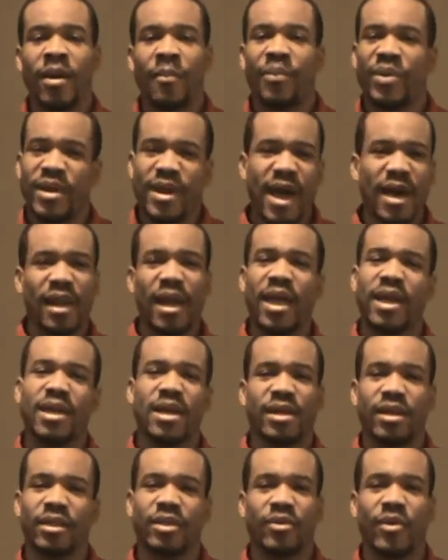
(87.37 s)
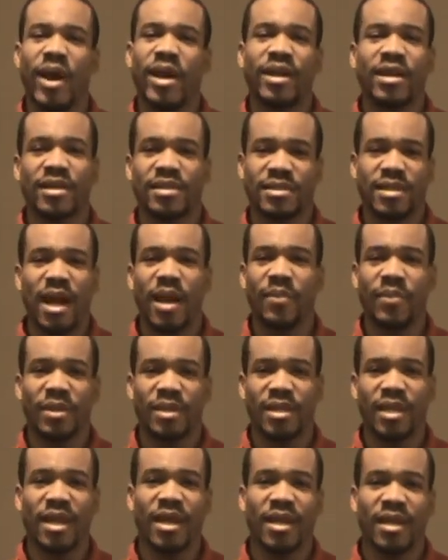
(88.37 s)
but not like in a threatening type
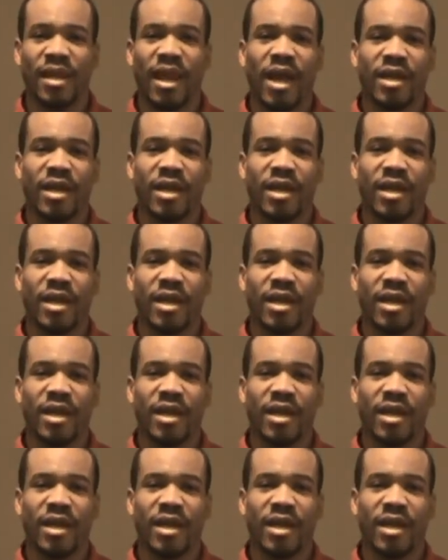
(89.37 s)
of thing.